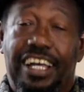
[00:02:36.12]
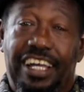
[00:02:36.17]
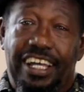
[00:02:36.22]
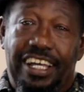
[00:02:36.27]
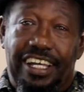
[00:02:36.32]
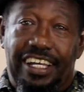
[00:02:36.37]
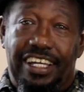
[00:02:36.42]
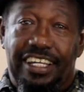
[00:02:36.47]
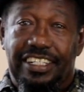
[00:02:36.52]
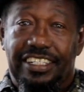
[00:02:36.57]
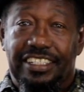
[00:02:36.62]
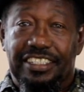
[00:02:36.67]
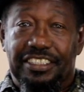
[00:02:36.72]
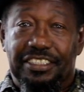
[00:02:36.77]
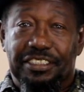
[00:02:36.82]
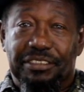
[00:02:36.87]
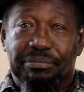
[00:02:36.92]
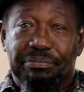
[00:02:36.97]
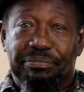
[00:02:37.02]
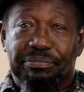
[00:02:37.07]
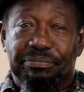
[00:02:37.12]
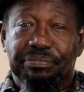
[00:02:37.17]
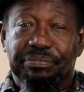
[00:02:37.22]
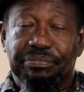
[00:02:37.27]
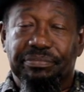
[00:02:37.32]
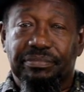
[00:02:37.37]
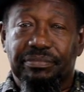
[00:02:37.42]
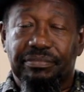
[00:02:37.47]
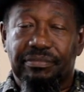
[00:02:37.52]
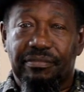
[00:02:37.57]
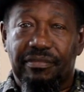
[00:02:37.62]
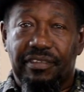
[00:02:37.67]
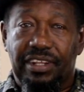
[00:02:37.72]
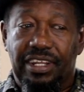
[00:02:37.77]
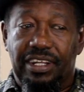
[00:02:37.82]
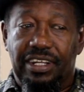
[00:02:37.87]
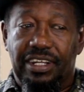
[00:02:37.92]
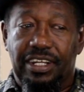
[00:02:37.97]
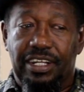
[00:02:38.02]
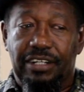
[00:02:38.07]
And
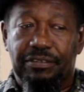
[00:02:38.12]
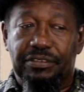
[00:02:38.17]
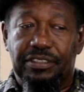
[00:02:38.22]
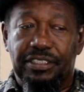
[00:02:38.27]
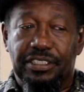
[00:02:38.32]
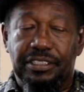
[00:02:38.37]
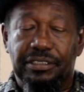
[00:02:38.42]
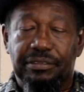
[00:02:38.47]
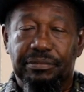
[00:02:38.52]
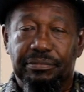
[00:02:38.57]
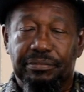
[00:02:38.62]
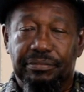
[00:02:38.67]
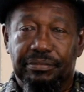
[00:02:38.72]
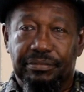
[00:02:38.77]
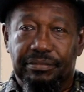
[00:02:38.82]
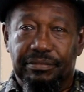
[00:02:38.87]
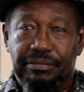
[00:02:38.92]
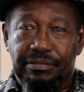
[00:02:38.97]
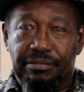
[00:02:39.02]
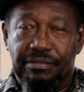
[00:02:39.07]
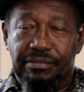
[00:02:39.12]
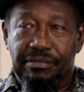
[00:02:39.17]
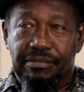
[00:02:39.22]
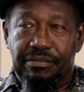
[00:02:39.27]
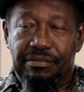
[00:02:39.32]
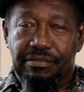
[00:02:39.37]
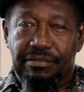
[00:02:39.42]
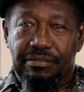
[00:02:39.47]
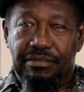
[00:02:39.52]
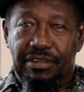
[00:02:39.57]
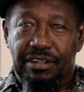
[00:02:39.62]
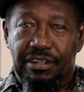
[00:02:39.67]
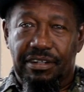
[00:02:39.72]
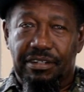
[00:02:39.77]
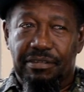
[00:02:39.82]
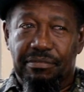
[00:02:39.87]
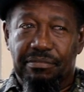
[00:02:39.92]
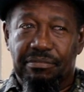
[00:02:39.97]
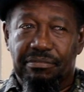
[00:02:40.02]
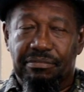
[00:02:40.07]
after
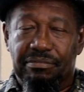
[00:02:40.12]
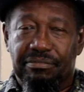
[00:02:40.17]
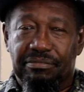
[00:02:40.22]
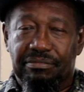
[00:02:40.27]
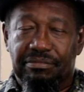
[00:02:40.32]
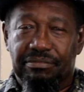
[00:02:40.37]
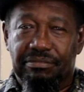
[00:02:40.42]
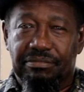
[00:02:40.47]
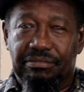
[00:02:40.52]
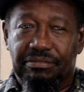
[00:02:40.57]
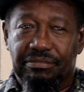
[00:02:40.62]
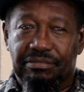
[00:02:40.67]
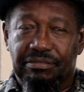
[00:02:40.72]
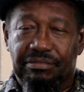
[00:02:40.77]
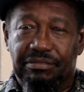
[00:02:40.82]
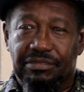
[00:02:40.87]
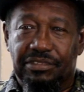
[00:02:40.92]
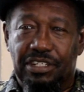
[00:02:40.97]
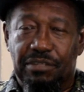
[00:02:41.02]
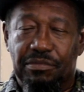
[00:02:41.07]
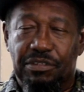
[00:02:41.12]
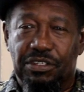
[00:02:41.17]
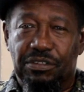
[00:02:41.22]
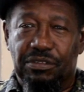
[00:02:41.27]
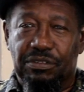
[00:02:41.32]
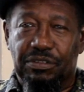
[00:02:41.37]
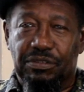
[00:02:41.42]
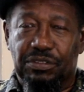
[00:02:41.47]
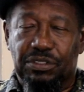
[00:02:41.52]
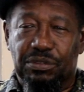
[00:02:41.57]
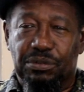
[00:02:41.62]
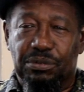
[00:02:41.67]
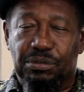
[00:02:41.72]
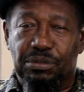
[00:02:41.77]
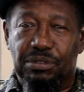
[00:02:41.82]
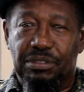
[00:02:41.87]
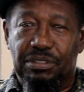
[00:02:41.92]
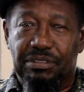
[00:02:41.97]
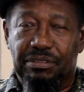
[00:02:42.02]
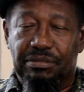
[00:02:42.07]
coming out of
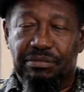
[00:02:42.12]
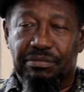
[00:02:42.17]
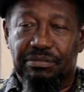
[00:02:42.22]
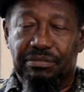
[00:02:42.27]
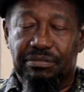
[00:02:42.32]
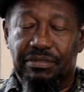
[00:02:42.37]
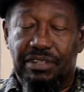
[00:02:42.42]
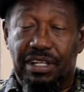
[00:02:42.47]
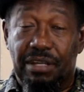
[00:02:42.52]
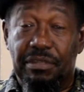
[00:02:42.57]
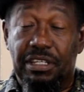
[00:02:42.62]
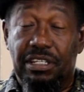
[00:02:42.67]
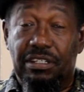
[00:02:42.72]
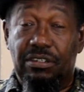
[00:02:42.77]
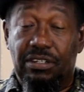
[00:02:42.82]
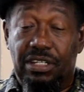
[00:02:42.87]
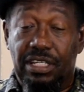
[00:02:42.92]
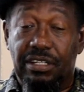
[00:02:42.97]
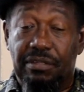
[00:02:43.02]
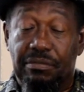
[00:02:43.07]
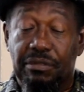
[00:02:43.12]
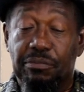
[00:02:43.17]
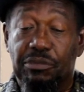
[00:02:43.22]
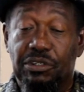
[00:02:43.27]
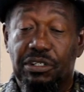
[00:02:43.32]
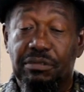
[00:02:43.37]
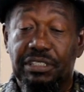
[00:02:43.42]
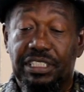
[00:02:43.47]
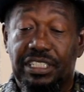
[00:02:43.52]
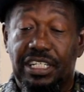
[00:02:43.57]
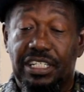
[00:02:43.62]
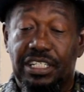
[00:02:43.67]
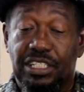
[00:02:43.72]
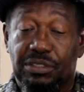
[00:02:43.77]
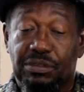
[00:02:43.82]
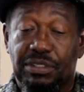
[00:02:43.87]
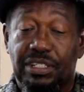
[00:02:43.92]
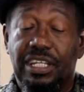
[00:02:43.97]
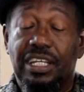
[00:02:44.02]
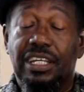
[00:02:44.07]
school, let me start this
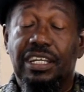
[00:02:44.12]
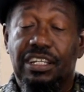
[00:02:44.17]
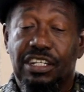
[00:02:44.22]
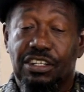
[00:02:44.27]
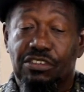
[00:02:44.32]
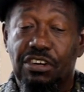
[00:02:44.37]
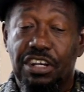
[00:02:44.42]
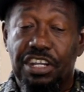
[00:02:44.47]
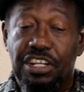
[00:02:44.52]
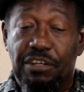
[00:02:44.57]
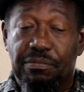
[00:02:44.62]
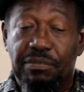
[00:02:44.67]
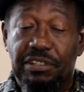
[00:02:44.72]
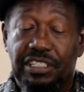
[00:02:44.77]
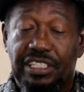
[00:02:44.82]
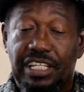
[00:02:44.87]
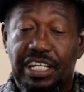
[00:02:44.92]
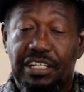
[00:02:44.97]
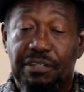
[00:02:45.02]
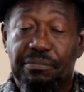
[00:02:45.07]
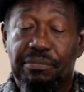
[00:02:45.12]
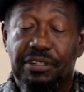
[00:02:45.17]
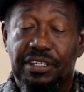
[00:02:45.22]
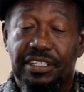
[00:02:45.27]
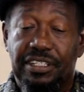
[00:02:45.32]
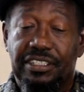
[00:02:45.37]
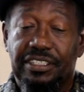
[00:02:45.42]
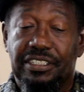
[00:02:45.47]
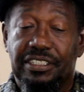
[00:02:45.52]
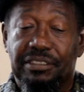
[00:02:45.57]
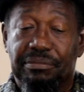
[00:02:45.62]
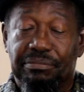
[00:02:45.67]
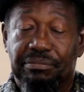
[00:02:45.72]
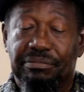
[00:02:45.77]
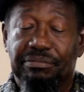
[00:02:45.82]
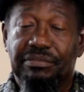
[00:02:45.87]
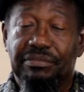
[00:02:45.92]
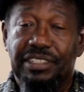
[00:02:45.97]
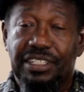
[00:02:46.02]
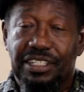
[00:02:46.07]
way. Growing up in Sandy Point,
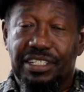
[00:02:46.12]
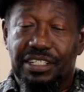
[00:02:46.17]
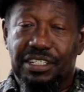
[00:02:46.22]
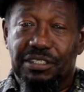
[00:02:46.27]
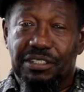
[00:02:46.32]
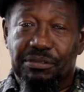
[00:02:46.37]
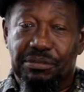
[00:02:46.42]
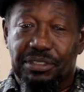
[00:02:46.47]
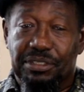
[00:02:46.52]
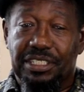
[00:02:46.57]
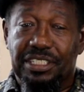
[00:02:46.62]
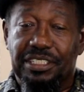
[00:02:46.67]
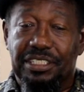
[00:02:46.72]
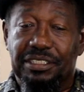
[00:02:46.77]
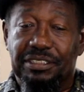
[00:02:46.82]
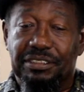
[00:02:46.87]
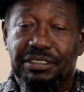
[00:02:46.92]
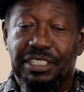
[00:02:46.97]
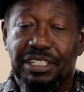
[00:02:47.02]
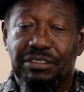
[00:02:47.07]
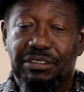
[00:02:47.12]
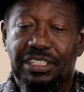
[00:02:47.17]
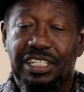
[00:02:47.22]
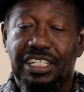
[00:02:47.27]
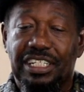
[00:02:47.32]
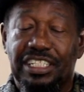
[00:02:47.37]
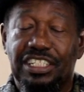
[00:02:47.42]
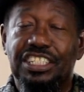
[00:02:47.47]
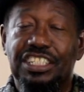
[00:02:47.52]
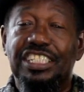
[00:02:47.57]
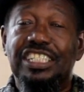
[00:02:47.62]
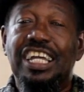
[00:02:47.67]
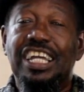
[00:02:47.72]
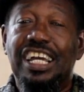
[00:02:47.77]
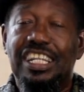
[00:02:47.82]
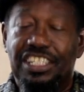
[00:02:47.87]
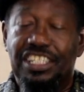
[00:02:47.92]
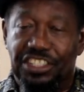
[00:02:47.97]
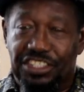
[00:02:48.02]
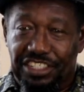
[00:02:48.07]
there was a lot of
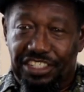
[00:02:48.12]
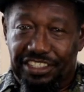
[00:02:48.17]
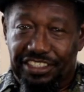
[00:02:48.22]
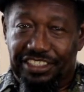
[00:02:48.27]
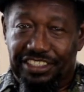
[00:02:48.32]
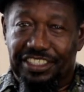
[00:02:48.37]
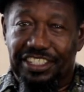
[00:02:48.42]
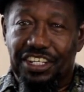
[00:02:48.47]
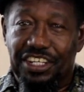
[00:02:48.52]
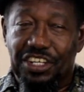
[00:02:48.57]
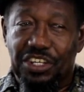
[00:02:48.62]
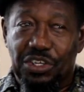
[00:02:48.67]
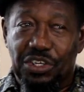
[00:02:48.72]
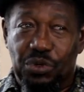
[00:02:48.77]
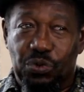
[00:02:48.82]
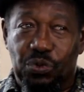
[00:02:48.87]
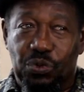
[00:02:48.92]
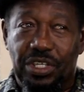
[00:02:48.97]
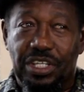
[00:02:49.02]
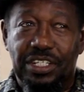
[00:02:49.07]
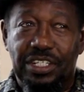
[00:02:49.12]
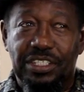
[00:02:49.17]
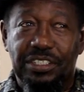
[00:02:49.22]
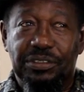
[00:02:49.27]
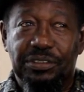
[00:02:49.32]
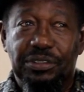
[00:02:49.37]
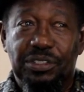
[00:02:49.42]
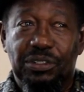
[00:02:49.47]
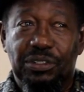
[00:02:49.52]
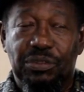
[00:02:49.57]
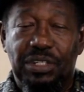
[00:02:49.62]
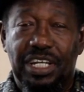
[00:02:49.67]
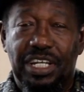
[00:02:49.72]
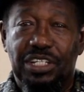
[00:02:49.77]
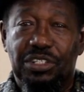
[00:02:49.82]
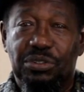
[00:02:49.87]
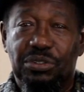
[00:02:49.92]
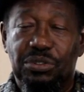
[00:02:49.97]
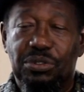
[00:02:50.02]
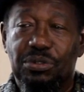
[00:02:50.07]
challenges where we had
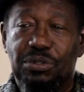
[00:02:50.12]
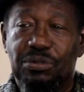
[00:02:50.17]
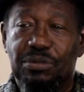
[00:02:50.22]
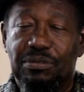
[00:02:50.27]
to